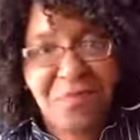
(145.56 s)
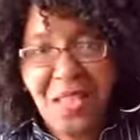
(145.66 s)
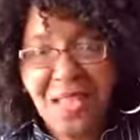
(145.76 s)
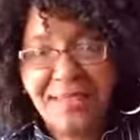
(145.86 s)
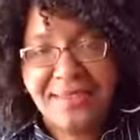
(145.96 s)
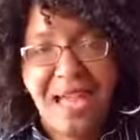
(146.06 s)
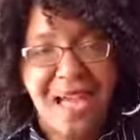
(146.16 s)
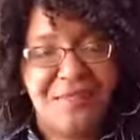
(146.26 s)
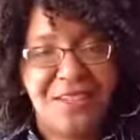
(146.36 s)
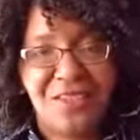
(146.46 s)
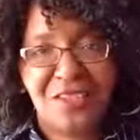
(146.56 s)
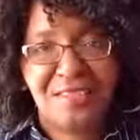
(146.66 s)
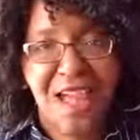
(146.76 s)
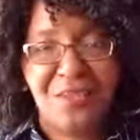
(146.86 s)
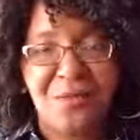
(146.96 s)
it's live. That's just
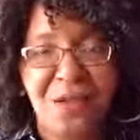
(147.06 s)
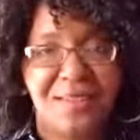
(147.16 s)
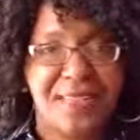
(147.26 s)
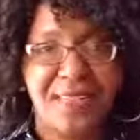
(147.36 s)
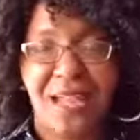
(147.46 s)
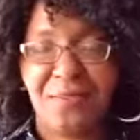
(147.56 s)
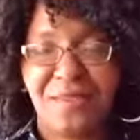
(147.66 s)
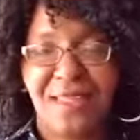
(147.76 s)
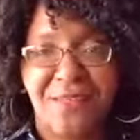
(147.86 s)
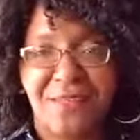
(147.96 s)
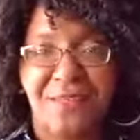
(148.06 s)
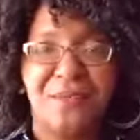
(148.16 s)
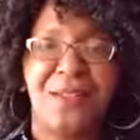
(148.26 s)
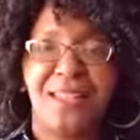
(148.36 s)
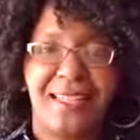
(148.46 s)
how it works. Like, I'm just gonna have to deal
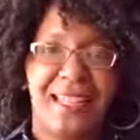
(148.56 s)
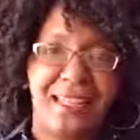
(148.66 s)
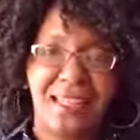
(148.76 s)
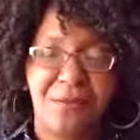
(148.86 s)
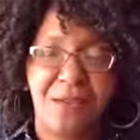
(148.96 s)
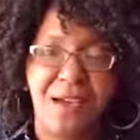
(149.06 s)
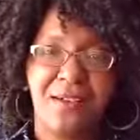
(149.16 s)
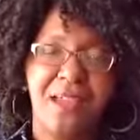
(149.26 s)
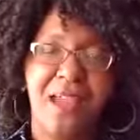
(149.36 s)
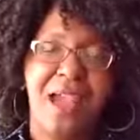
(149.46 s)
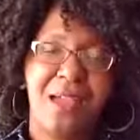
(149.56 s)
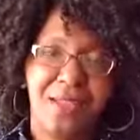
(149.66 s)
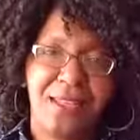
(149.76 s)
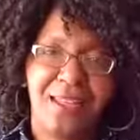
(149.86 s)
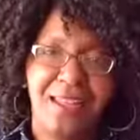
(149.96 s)
with it. I can't kick him out. I
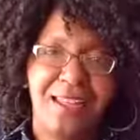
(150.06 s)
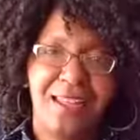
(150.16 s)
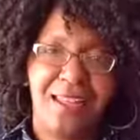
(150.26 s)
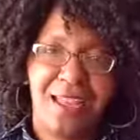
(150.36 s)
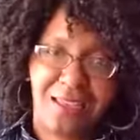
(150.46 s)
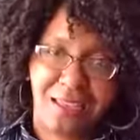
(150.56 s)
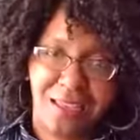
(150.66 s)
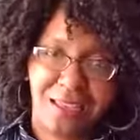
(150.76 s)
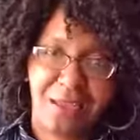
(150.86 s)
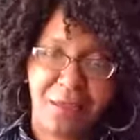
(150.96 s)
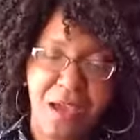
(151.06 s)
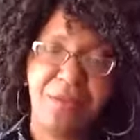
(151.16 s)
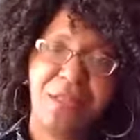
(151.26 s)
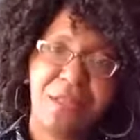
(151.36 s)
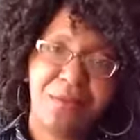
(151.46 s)
mean, I can't kick him
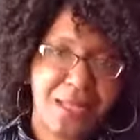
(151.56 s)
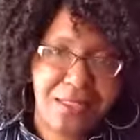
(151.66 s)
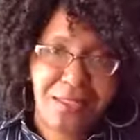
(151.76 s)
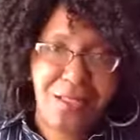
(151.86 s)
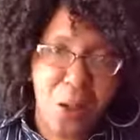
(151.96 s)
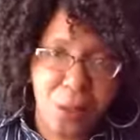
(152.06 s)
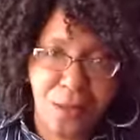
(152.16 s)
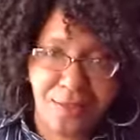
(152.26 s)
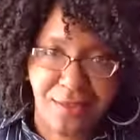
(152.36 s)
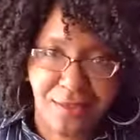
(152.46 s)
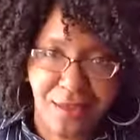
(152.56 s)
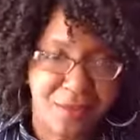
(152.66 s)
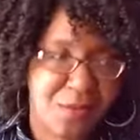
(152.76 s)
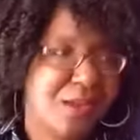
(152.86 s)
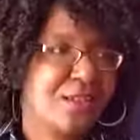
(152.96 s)
out, but I'm not going to kick
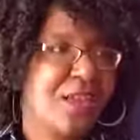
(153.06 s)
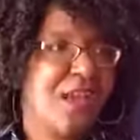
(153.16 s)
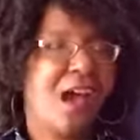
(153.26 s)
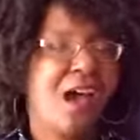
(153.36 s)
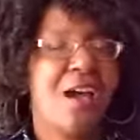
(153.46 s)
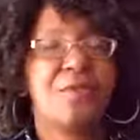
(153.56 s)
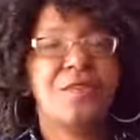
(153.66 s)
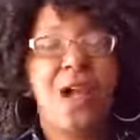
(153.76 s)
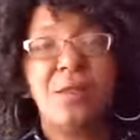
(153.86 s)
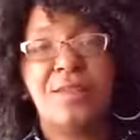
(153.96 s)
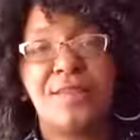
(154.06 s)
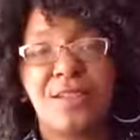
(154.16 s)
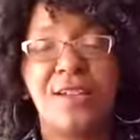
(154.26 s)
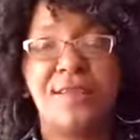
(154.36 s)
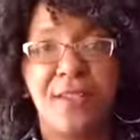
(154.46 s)
him out. So I would
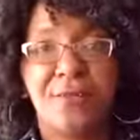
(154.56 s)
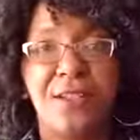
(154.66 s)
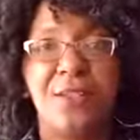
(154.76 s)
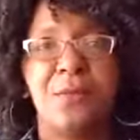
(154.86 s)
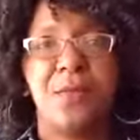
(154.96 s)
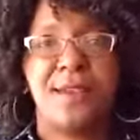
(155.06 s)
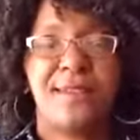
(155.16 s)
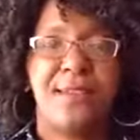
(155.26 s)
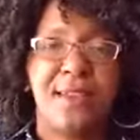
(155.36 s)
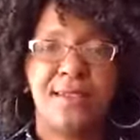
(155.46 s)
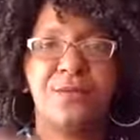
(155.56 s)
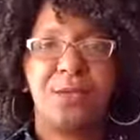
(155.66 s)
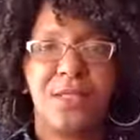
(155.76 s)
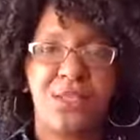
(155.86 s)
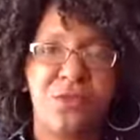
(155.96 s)
suggest live video because it does
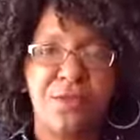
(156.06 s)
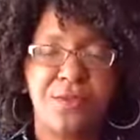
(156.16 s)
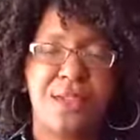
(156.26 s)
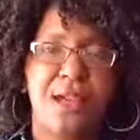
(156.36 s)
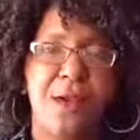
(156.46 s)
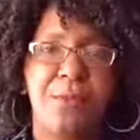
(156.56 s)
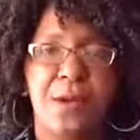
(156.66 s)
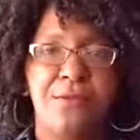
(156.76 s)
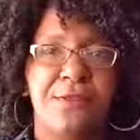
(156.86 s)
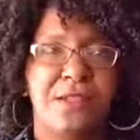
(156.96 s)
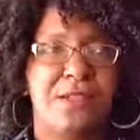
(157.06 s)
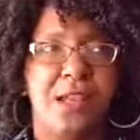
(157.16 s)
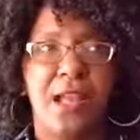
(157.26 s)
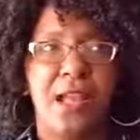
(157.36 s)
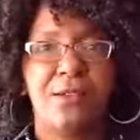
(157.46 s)
really get you over the hump of
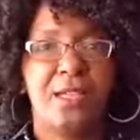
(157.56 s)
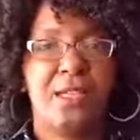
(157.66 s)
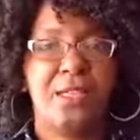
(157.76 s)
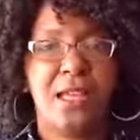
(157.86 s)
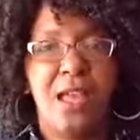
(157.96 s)
figuring out, like,